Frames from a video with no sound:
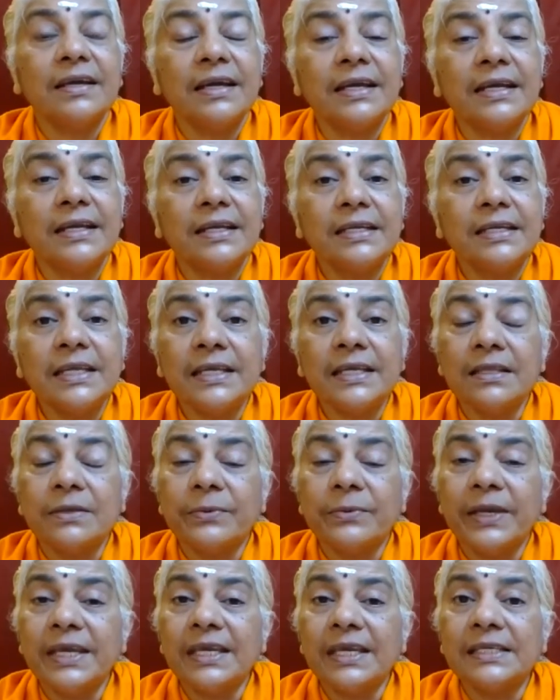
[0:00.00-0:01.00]
And in the
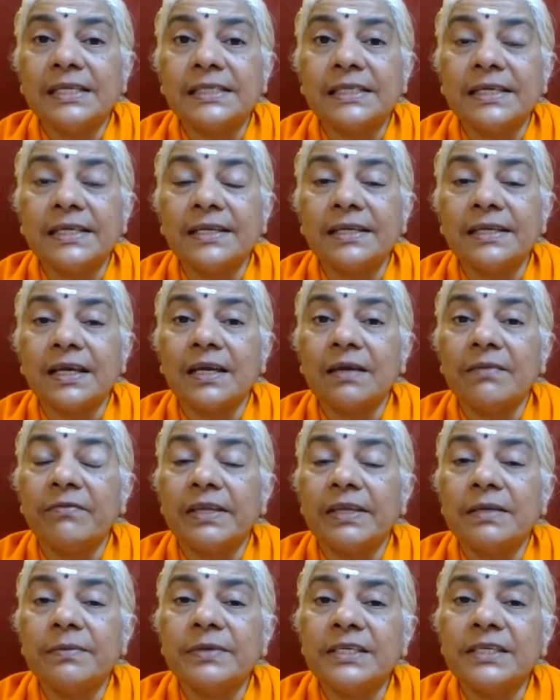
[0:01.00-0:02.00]
waking state, I'm
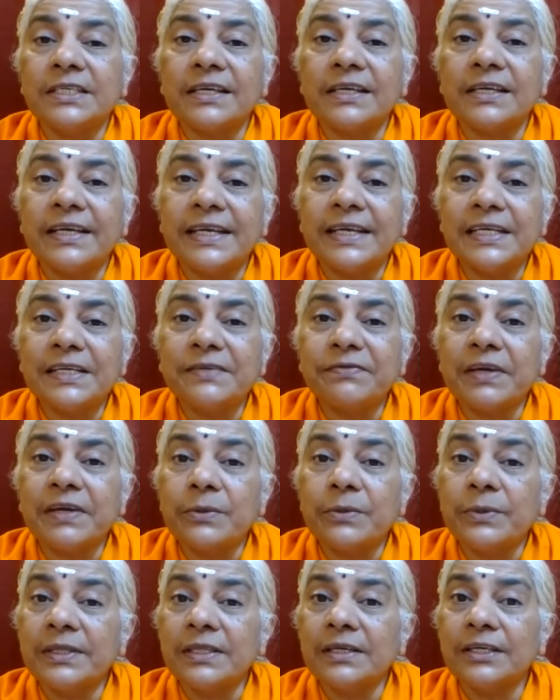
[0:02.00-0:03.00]
very much
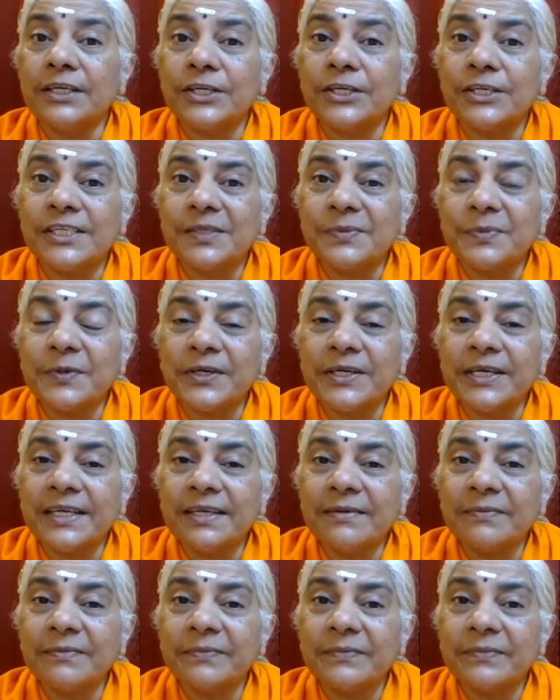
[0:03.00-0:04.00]
identified with the gross
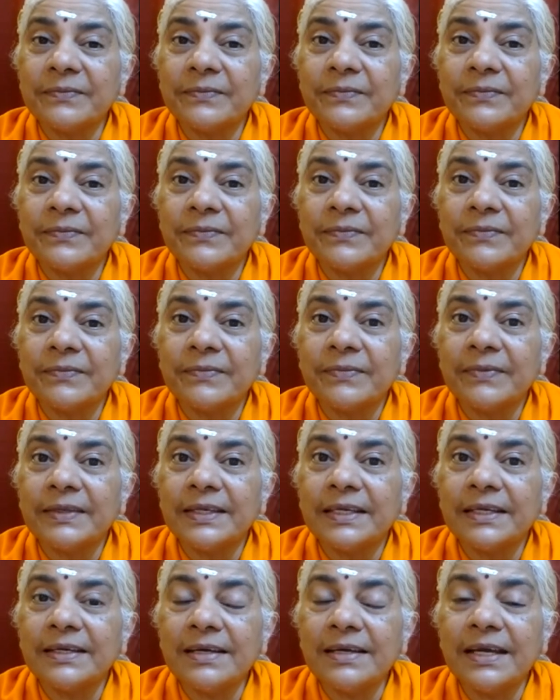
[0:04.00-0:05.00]
body.
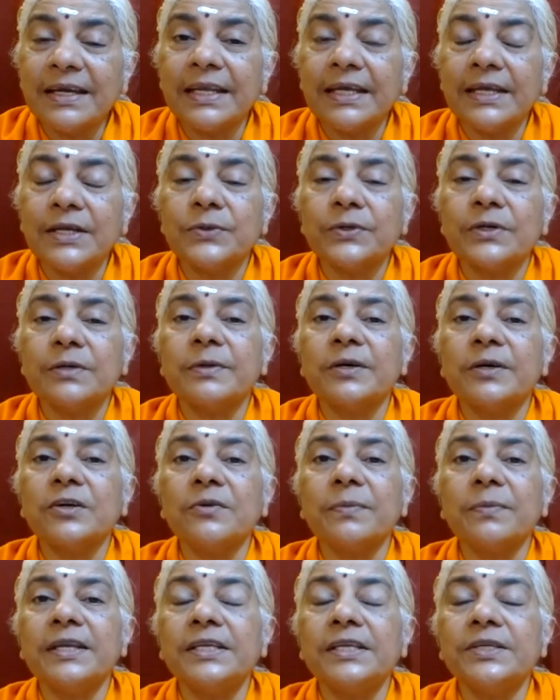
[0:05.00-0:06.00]
Yeah, and I go
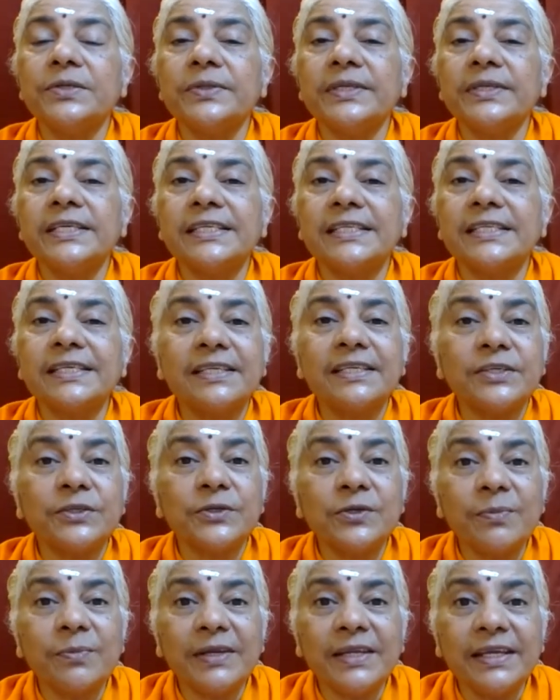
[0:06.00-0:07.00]
about my duties and
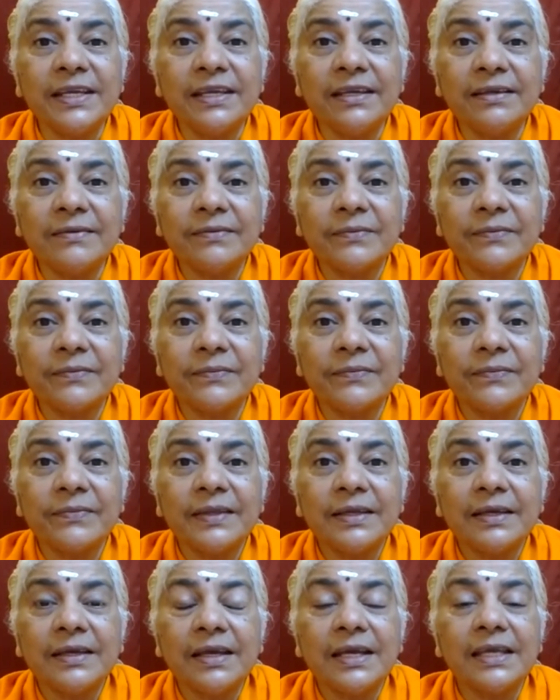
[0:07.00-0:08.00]
role playing.
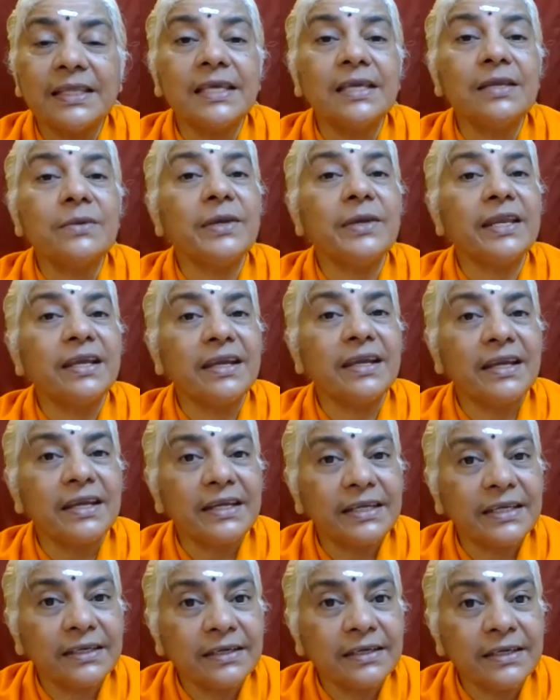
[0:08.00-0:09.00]
And then when I
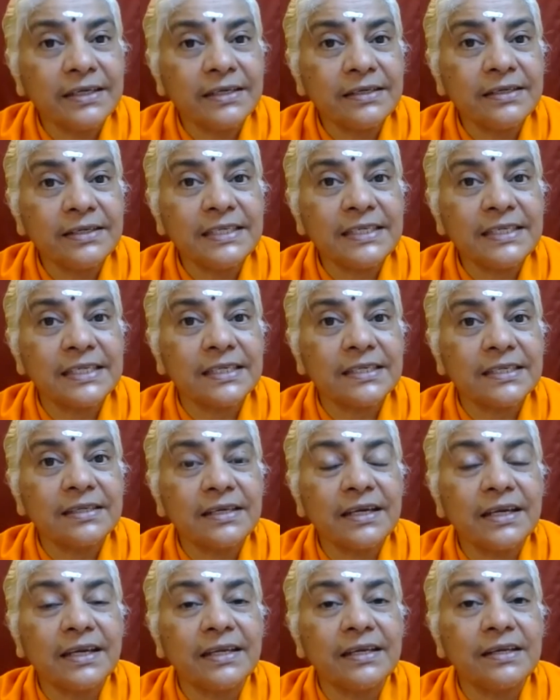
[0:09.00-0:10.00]
get tired
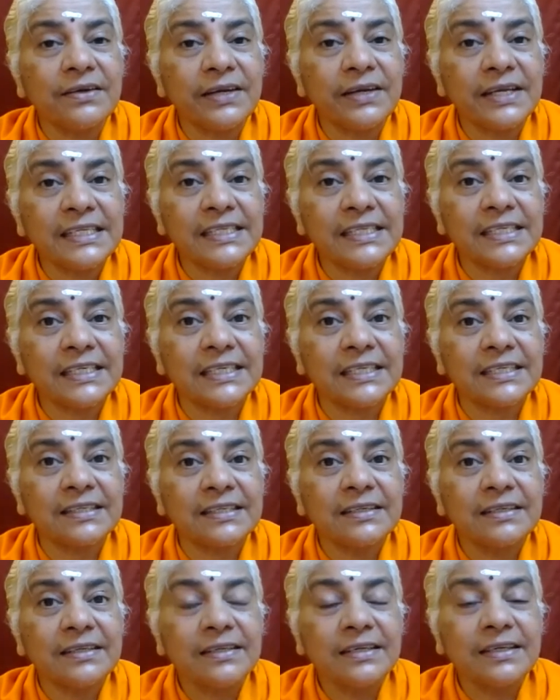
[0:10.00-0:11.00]
and rest,
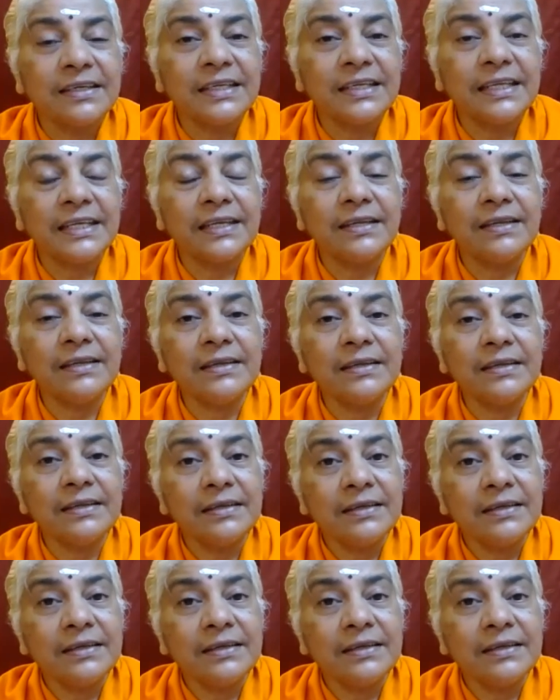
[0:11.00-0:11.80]
then